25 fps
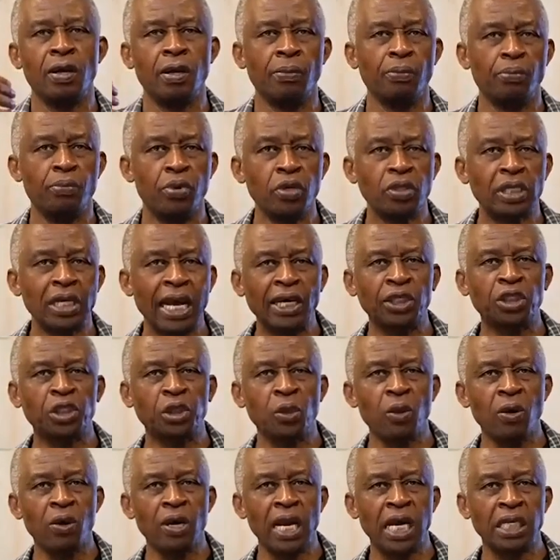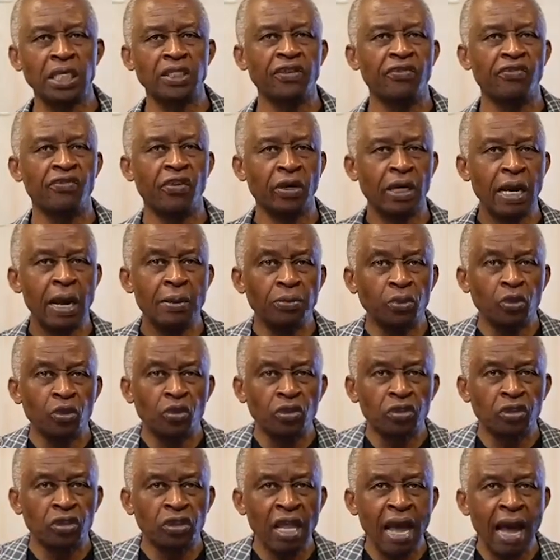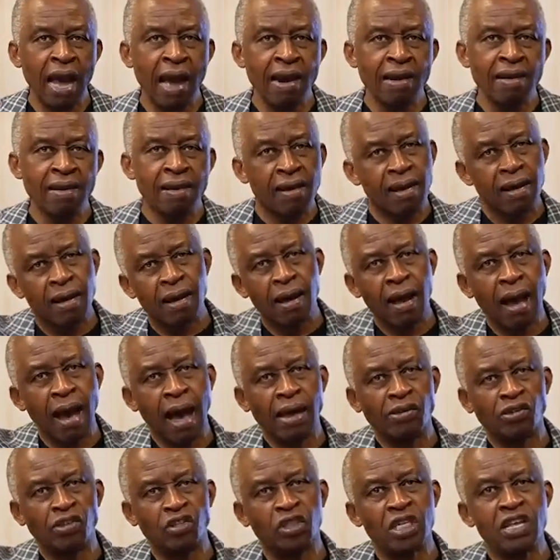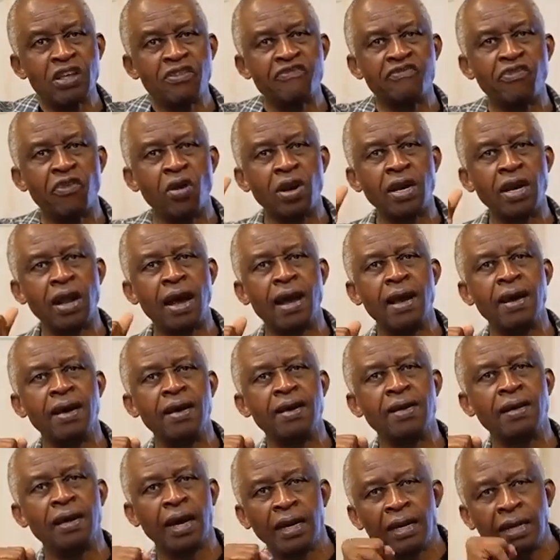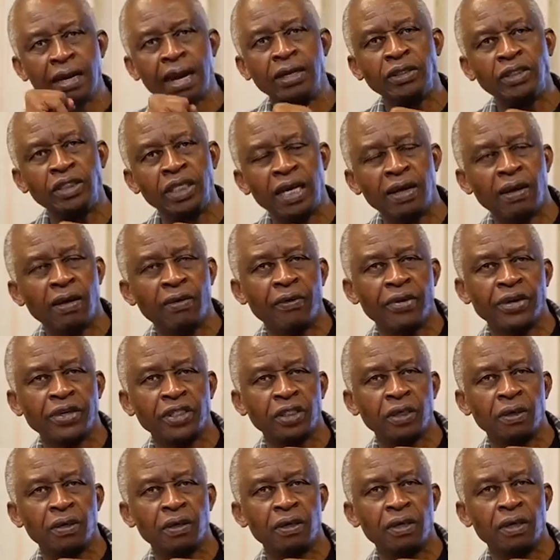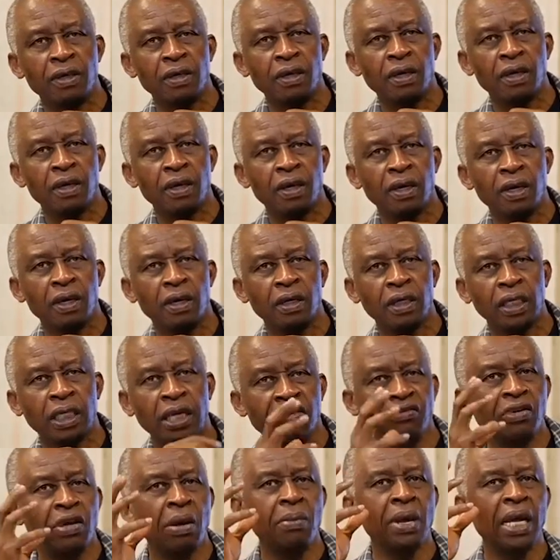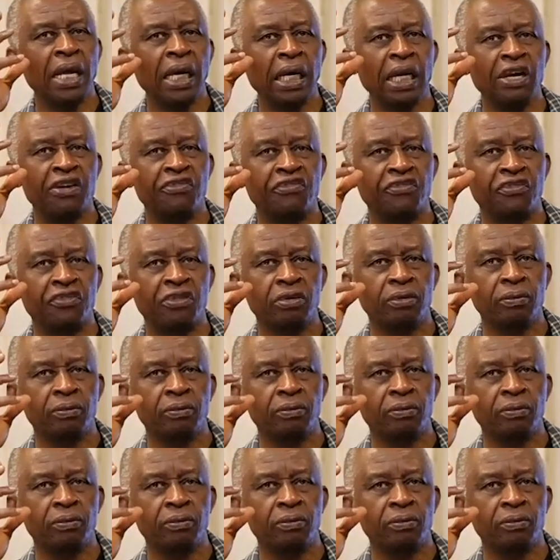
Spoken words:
put our shoulders for them to stand and see further than their generation. Give them a lift.